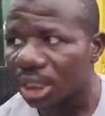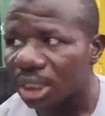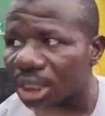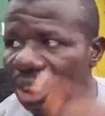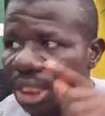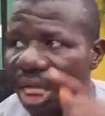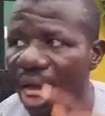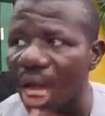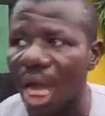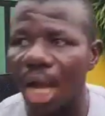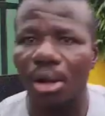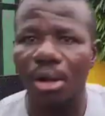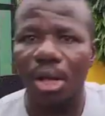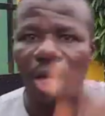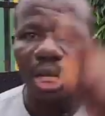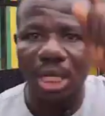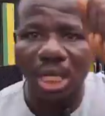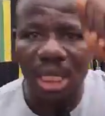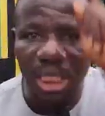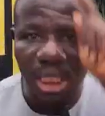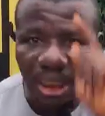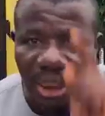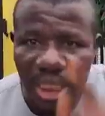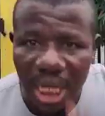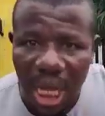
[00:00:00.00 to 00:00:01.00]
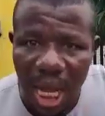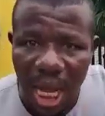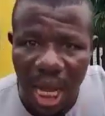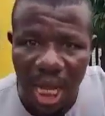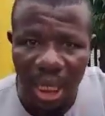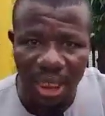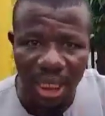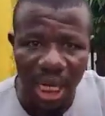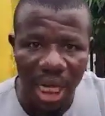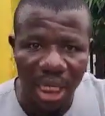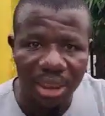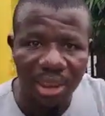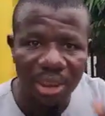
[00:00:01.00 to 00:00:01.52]

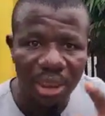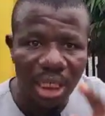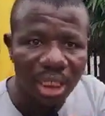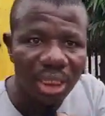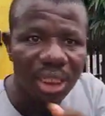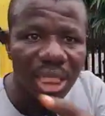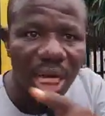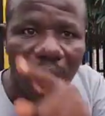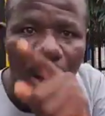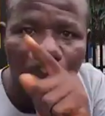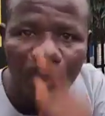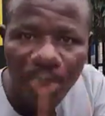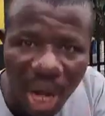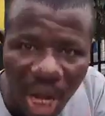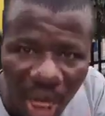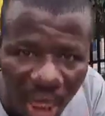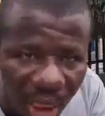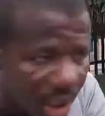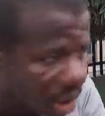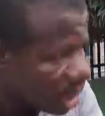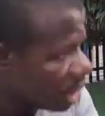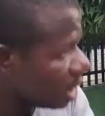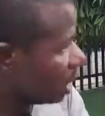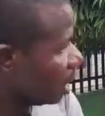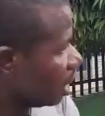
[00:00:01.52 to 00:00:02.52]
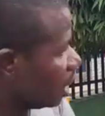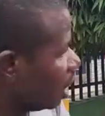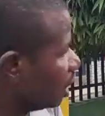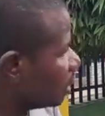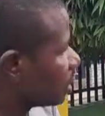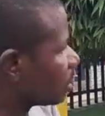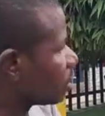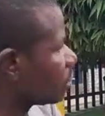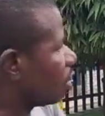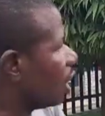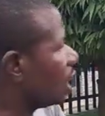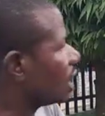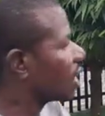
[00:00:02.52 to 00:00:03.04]
their central bank
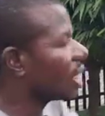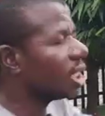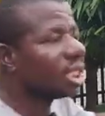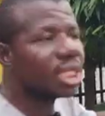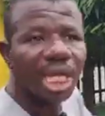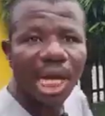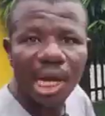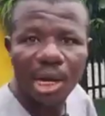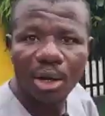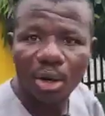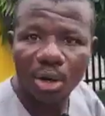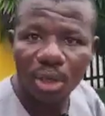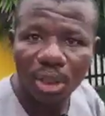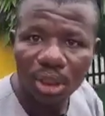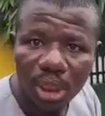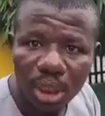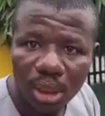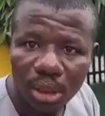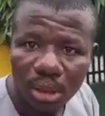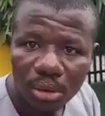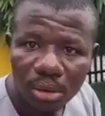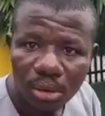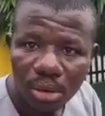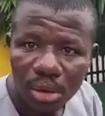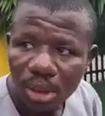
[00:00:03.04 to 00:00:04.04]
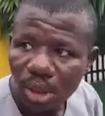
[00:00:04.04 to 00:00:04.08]
is not in their country.